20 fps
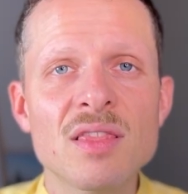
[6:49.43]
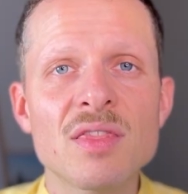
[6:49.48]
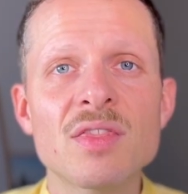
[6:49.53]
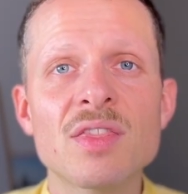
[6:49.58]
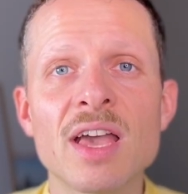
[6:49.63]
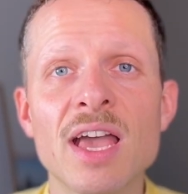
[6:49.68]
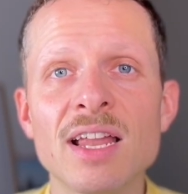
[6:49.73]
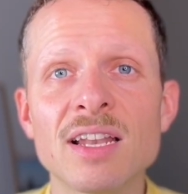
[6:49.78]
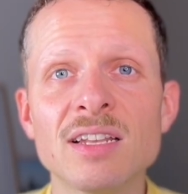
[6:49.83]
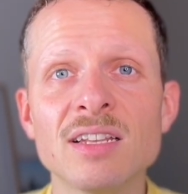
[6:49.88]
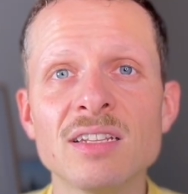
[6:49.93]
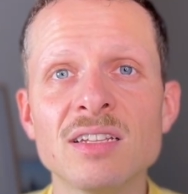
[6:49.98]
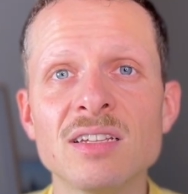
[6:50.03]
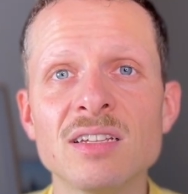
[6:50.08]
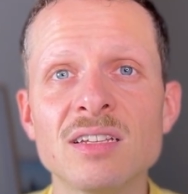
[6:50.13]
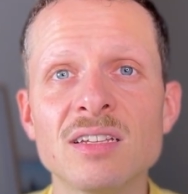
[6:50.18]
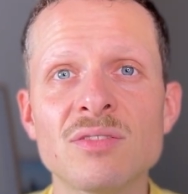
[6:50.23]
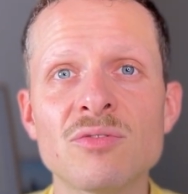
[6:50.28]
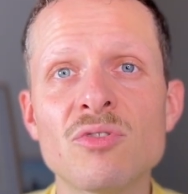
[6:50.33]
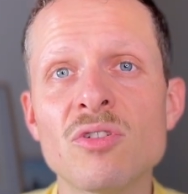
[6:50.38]

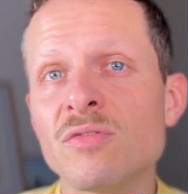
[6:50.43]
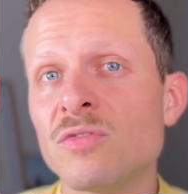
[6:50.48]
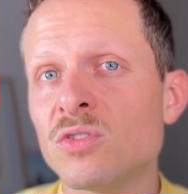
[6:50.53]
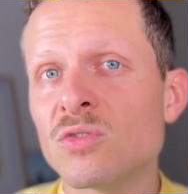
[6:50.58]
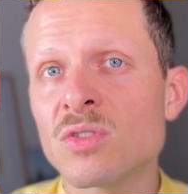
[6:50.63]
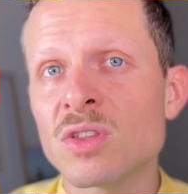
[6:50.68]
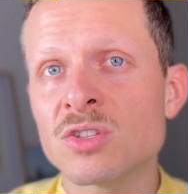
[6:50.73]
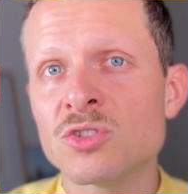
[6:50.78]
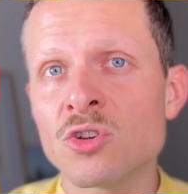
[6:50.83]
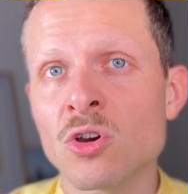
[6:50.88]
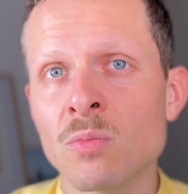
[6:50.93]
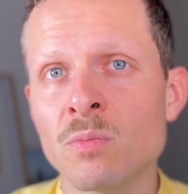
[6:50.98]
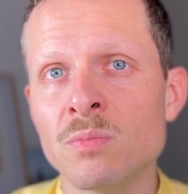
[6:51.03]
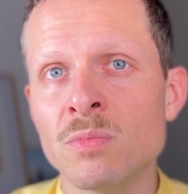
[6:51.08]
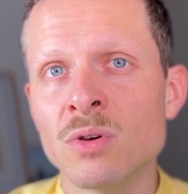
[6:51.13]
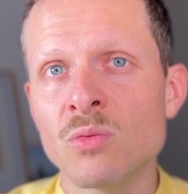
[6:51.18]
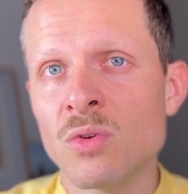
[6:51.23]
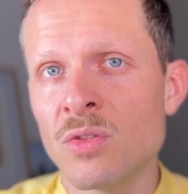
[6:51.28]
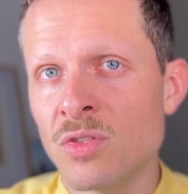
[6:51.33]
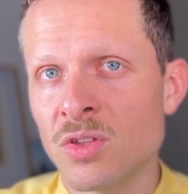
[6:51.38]
then review the
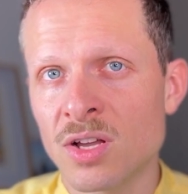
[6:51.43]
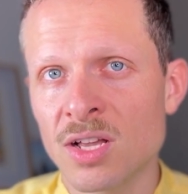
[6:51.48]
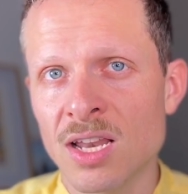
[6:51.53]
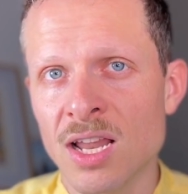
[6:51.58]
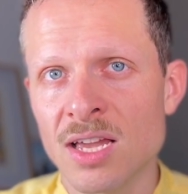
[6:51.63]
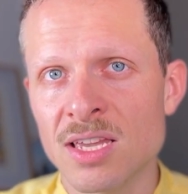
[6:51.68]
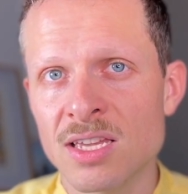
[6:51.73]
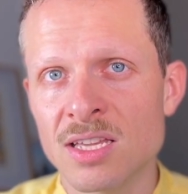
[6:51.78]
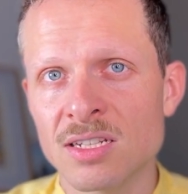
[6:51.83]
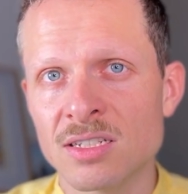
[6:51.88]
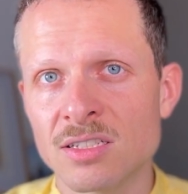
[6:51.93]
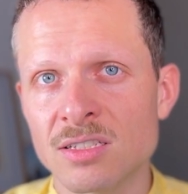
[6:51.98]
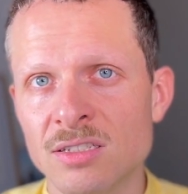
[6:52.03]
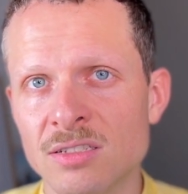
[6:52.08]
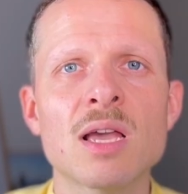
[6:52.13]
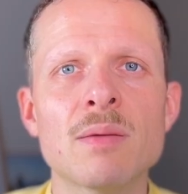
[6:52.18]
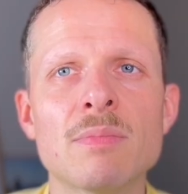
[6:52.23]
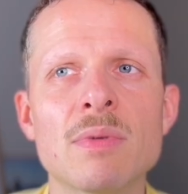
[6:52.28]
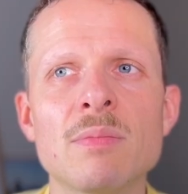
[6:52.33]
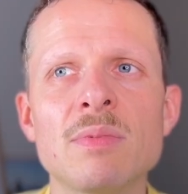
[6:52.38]
job with the client
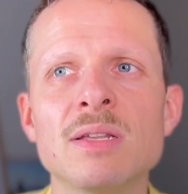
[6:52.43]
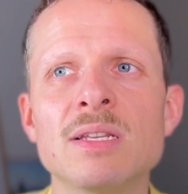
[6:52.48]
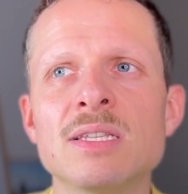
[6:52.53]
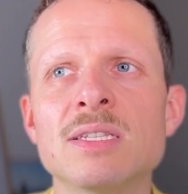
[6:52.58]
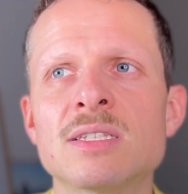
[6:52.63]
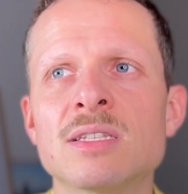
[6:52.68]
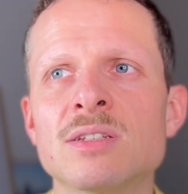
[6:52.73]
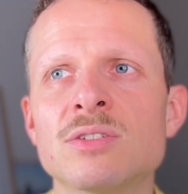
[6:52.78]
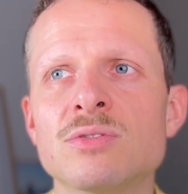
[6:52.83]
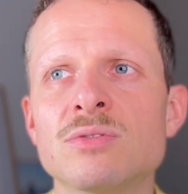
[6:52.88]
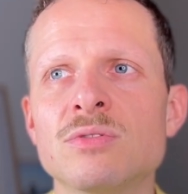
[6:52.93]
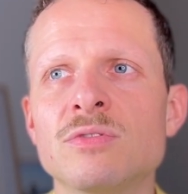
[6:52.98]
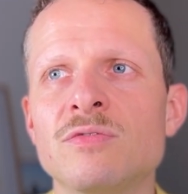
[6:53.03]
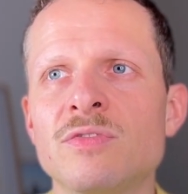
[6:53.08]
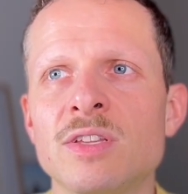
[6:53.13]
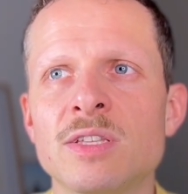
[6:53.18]
and maybe listen to